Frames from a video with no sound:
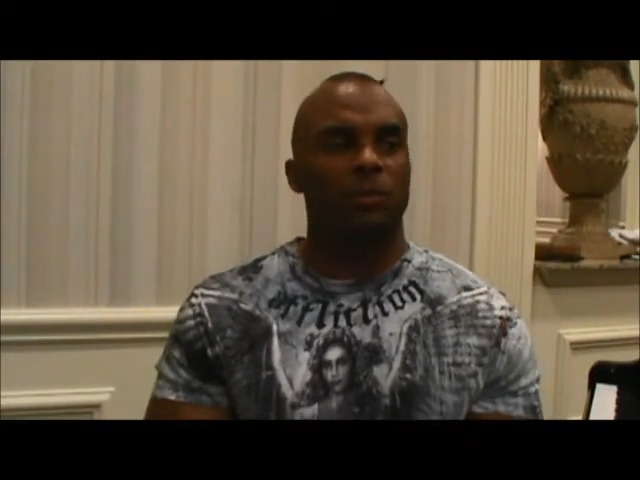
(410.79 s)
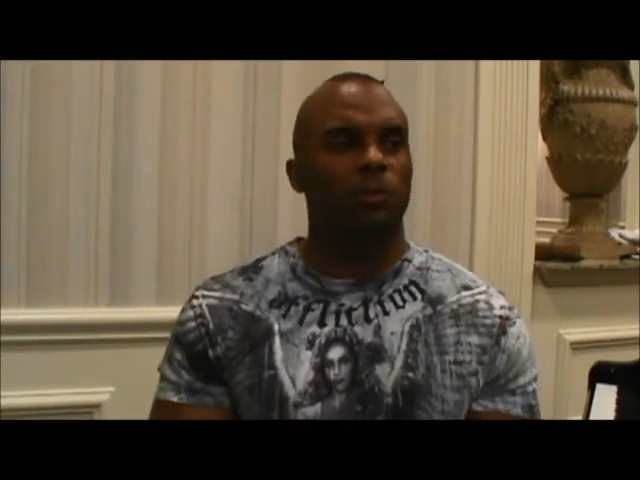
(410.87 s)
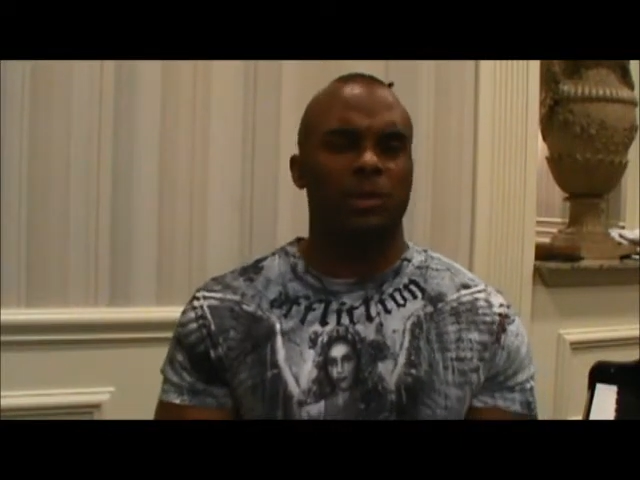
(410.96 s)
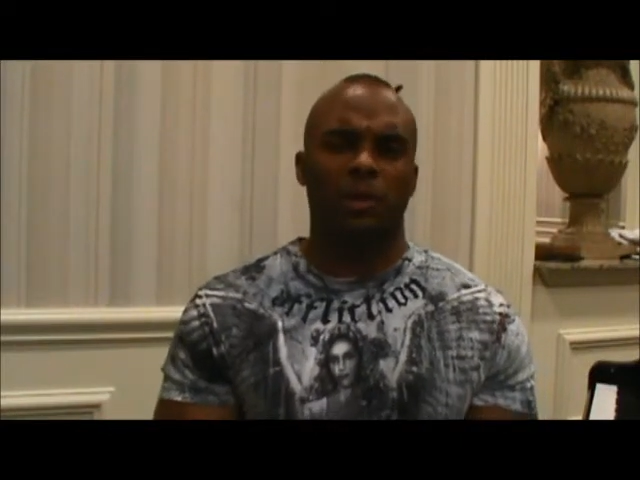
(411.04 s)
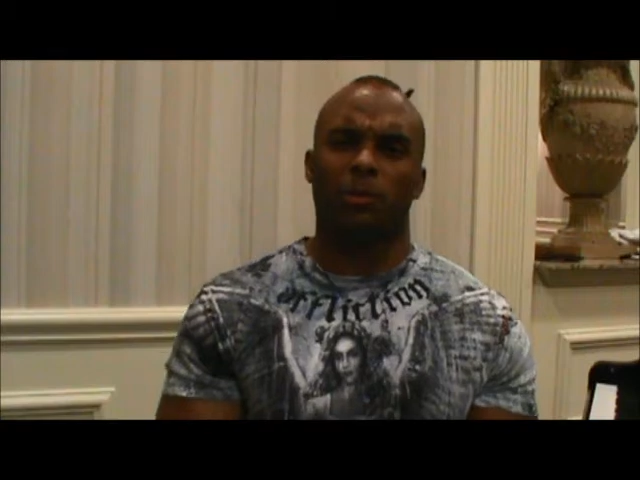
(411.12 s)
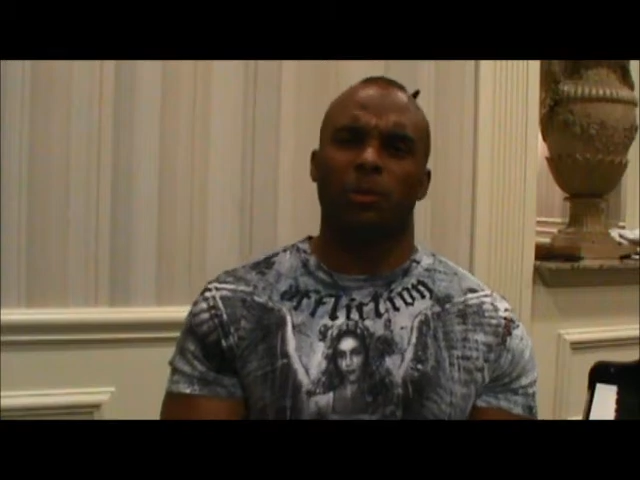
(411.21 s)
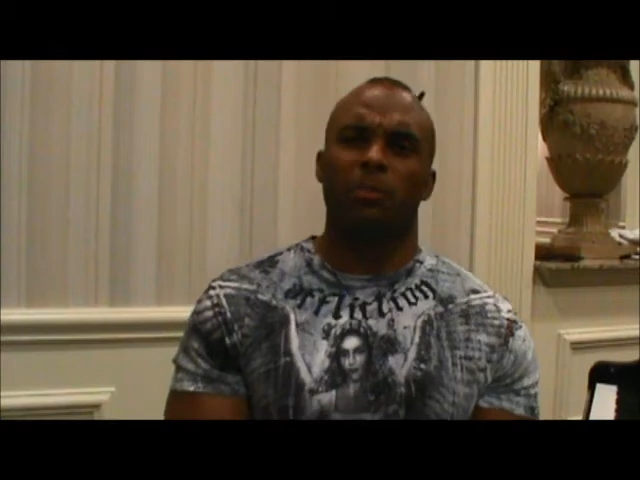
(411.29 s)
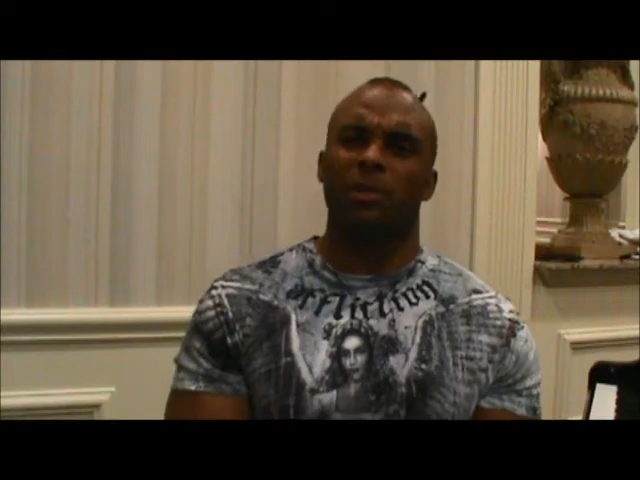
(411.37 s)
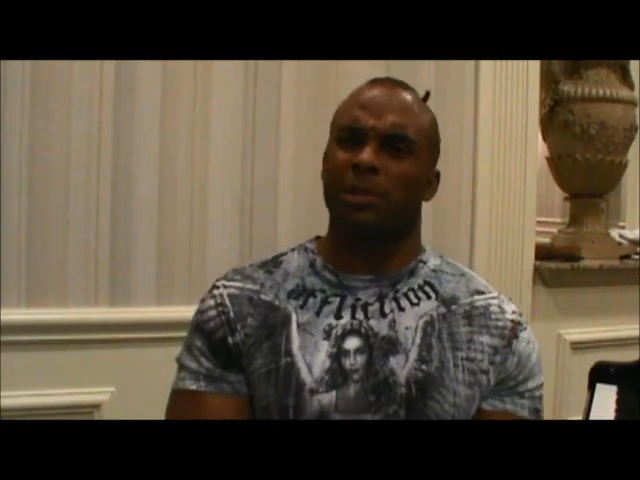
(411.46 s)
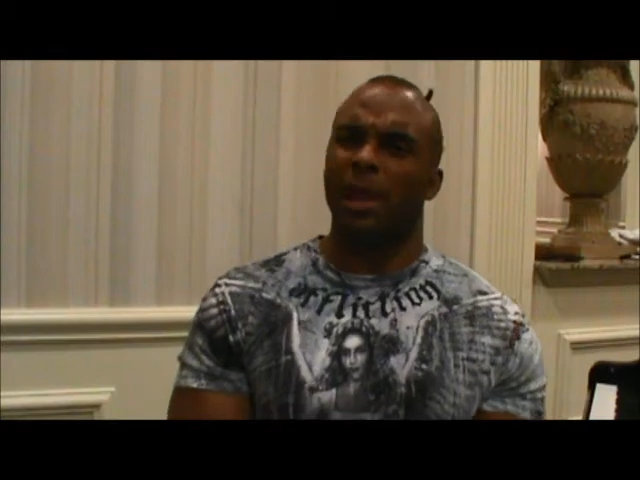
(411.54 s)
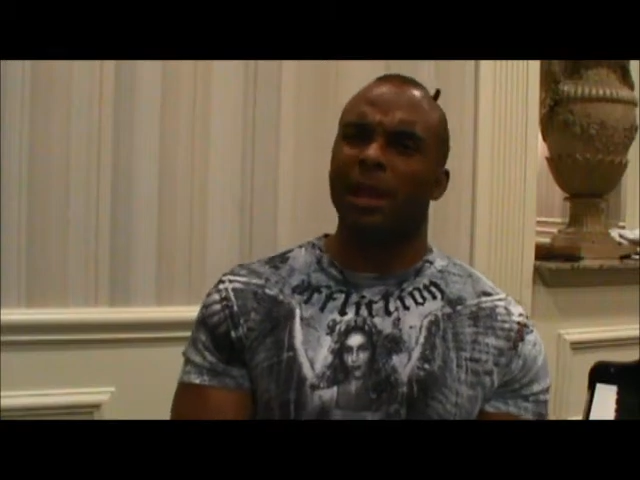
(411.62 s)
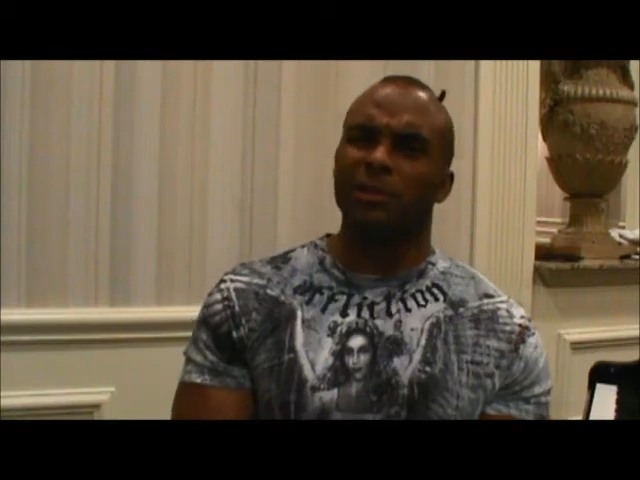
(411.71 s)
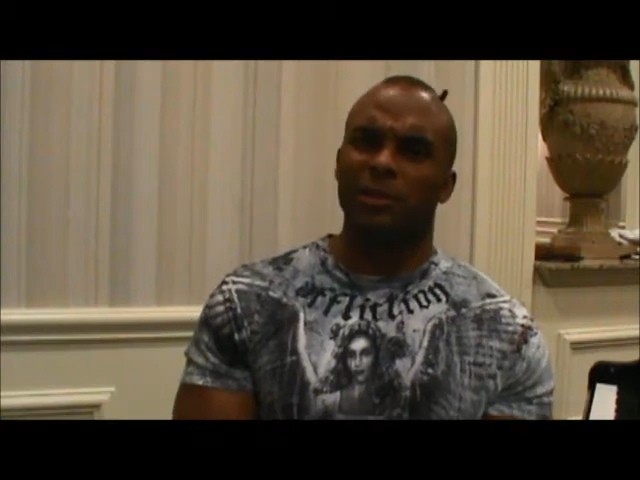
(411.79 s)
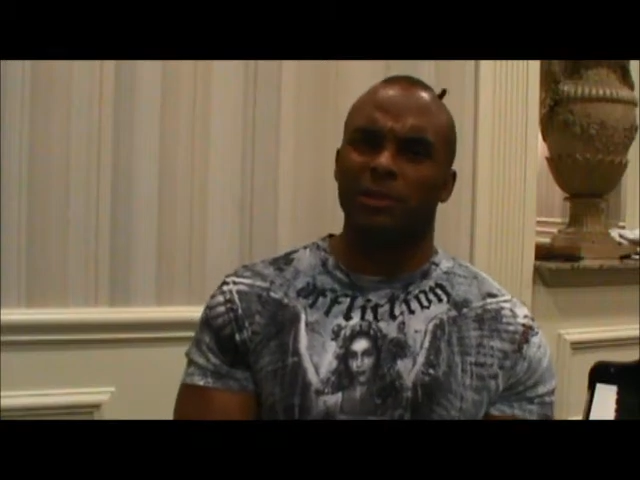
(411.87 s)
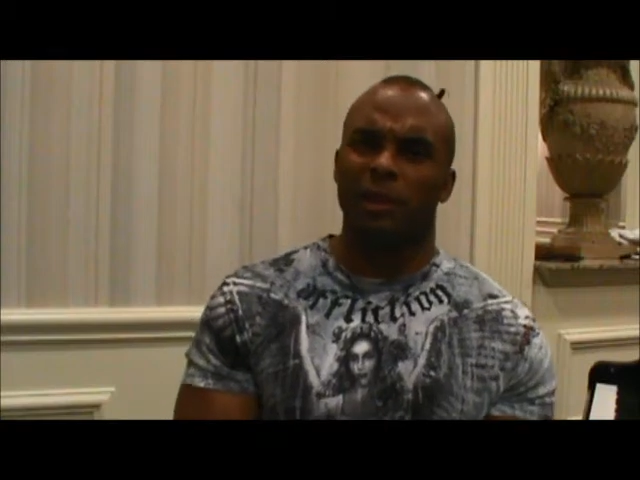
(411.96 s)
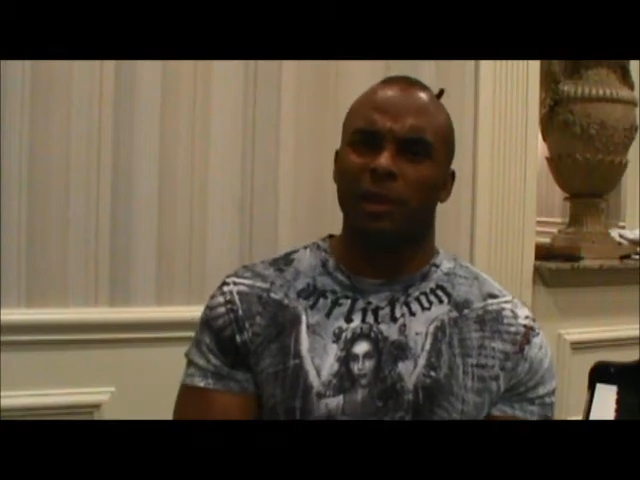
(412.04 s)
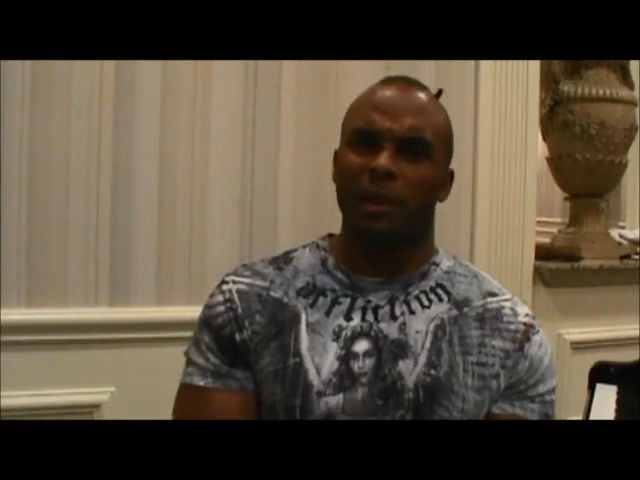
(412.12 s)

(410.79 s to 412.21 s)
And we said, massages?